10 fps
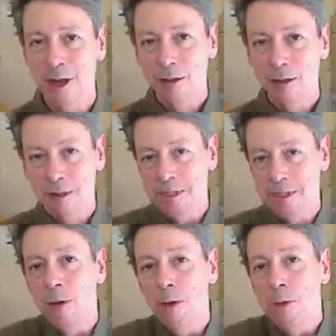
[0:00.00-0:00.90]
from the
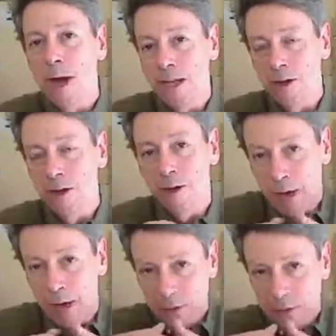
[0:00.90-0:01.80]
cell body or
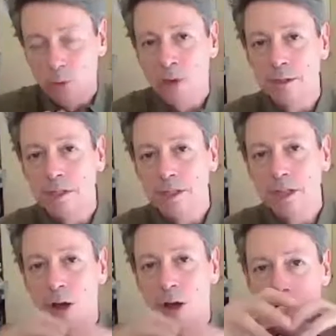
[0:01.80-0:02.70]
elsewhere in the
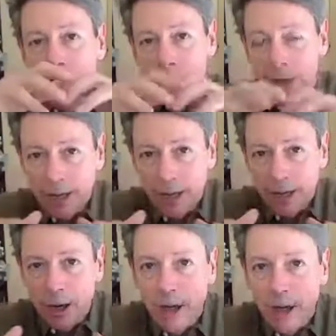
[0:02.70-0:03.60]
cell, but in an
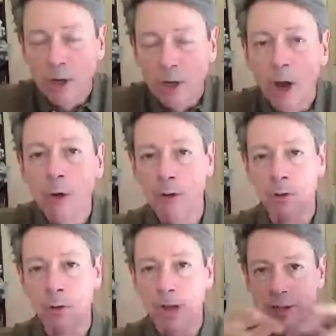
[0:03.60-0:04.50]
ongoing
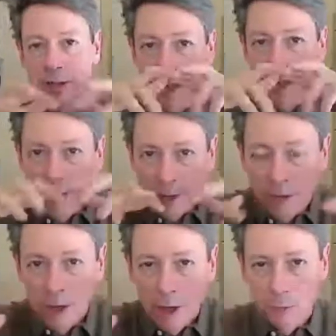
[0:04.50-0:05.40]
way that's kind of
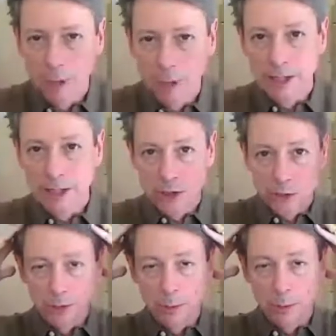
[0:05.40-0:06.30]
released
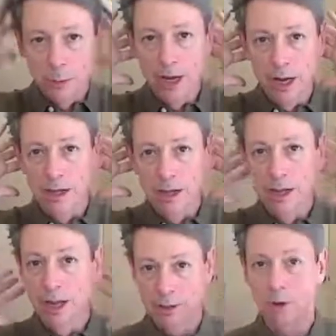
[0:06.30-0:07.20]
throughout the brain
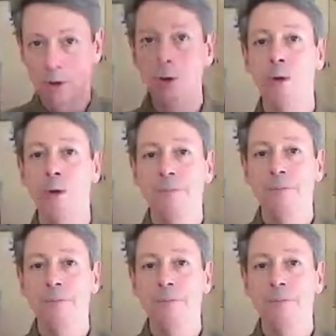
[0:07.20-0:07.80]
as a whole,